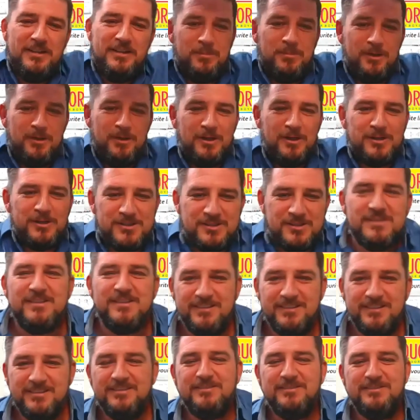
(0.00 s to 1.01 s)
was doing a
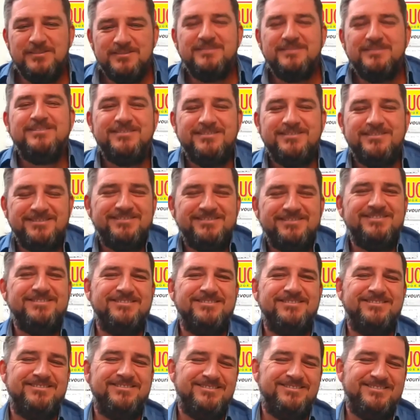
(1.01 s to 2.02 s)
kissy
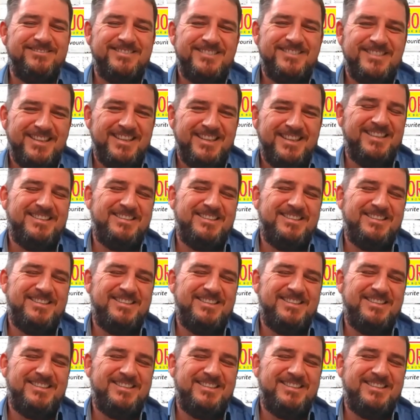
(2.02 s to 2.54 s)
scenario. So